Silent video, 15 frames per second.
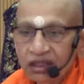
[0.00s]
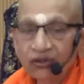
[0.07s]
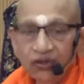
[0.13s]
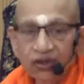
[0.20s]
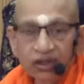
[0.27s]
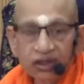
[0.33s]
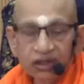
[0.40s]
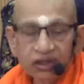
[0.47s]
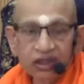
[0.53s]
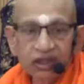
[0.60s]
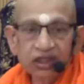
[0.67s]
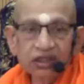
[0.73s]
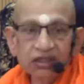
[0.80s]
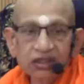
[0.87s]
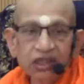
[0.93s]
is
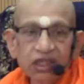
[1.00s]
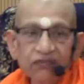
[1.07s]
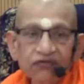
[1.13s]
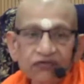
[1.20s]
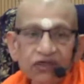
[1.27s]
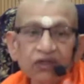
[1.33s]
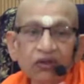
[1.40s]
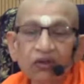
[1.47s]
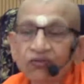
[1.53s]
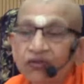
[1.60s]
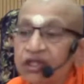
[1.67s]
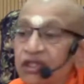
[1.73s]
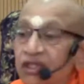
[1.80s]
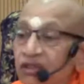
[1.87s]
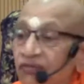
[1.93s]
unconscious, therefore it
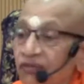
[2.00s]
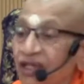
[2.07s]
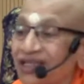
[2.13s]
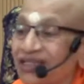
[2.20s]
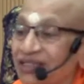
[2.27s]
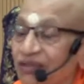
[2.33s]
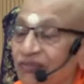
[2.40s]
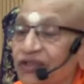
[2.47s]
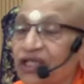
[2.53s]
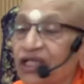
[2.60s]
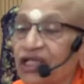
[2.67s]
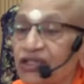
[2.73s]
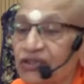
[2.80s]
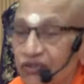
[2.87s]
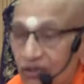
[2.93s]
always requires
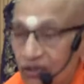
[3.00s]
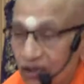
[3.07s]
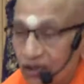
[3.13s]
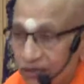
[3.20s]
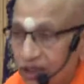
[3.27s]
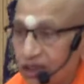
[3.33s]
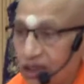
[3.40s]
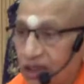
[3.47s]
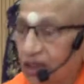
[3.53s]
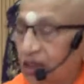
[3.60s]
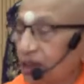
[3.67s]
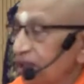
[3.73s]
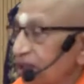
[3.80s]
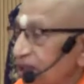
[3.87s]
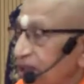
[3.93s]
something else to illuminate,
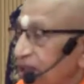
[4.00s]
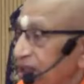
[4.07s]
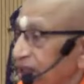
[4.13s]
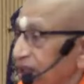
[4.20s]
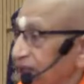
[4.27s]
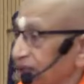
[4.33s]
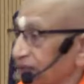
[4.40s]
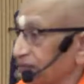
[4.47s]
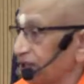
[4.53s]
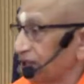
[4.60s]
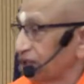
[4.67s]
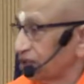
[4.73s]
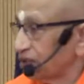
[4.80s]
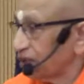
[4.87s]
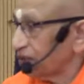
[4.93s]
and
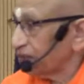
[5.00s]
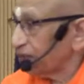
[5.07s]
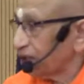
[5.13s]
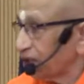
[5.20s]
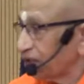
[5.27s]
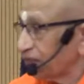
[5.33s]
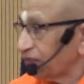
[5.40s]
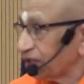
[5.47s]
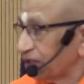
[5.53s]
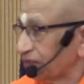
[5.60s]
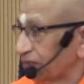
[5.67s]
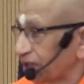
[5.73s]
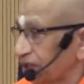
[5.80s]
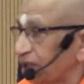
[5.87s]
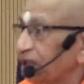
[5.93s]
Atma is not part of
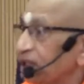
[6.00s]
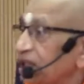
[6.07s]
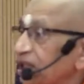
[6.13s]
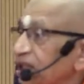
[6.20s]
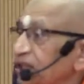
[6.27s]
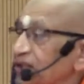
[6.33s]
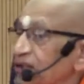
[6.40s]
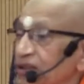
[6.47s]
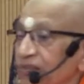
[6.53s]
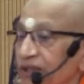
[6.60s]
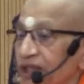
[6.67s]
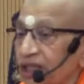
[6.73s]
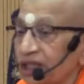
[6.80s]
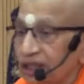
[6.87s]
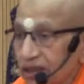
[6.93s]
assembly, is
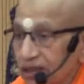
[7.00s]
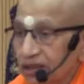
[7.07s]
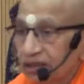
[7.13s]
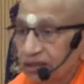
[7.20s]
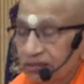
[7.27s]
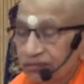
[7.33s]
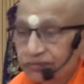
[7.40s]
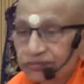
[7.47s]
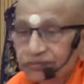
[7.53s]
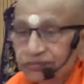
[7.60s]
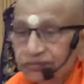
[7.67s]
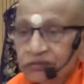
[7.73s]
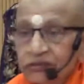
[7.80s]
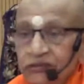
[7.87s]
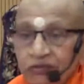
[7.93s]
illuminated.
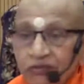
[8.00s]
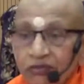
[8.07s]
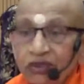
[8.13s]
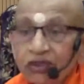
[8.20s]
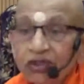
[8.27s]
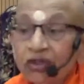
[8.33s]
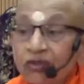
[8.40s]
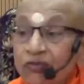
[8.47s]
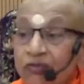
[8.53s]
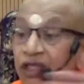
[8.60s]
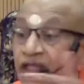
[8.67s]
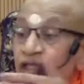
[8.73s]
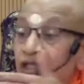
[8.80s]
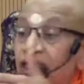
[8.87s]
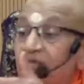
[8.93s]
Because
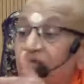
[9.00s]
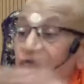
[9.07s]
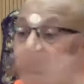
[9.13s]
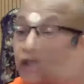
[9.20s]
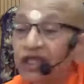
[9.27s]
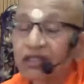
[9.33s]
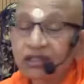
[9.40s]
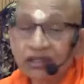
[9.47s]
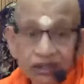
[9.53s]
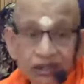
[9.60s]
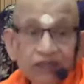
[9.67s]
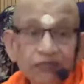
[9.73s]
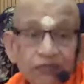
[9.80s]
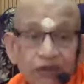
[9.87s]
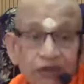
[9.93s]
illumination takes place.
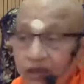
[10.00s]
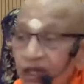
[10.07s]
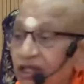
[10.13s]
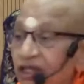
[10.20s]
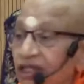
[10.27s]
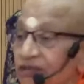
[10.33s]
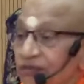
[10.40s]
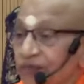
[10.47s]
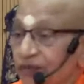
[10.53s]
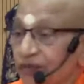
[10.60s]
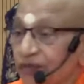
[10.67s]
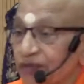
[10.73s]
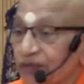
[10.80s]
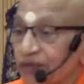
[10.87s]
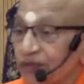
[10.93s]
See, Prama takes
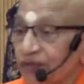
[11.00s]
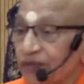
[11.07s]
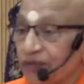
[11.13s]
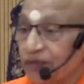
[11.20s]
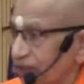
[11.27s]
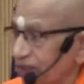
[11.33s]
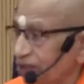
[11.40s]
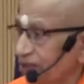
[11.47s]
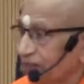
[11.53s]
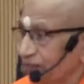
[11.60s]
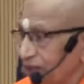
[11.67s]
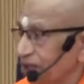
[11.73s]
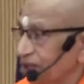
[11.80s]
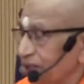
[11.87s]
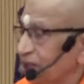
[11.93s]
place. That you have to
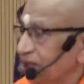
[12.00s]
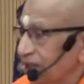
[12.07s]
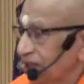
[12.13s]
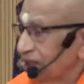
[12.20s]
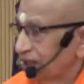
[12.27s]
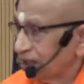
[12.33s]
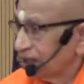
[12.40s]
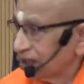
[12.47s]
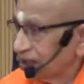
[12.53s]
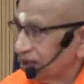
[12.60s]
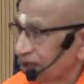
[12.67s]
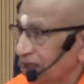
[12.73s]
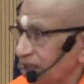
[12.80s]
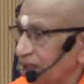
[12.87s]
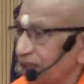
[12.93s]
accept. Ghata
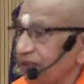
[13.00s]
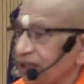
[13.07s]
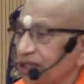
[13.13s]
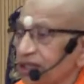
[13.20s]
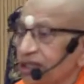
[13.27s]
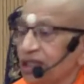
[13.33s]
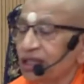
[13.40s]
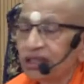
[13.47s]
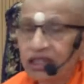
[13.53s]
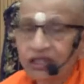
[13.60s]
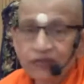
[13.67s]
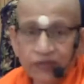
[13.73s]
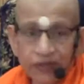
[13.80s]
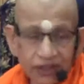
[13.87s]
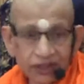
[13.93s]
Jnanam, etc.
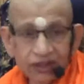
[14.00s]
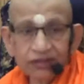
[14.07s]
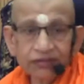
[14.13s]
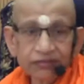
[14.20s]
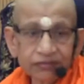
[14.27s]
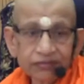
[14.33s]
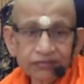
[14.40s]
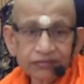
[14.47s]
takes place.